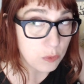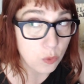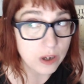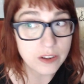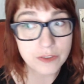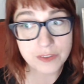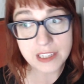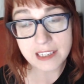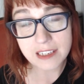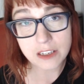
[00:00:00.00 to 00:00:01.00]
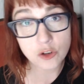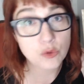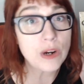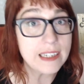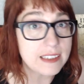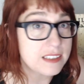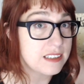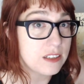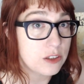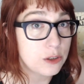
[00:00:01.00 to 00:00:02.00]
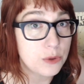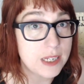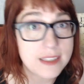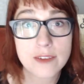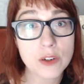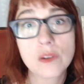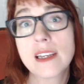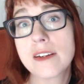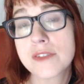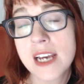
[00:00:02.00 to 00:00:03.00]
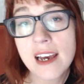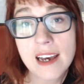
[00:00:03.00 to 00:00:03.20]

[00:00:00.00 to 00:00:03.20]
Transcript: one of the greatest who has ever lived.